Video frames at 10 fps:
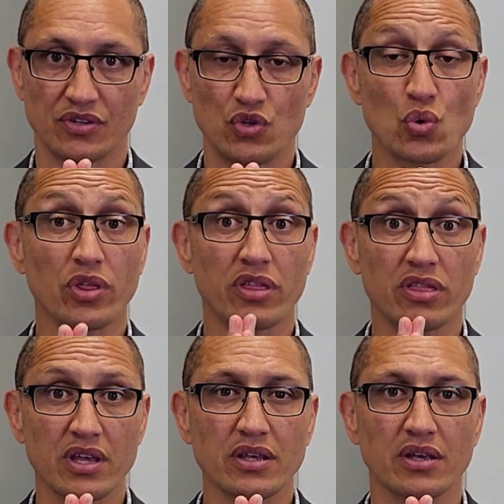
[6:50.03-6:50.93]
You're
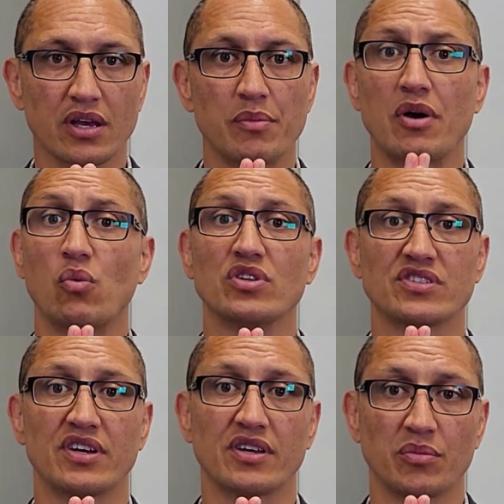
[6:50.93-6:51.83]
thinking about what's
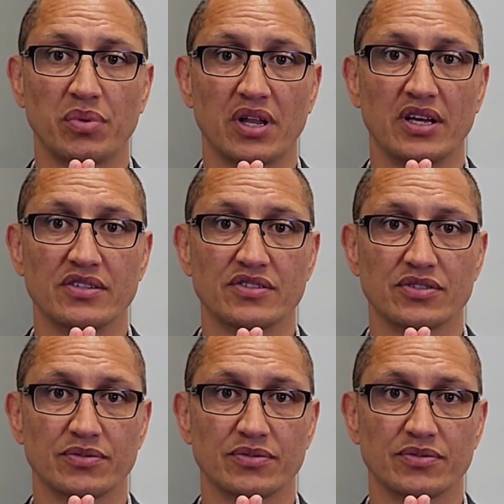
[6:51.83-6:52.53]
taking place.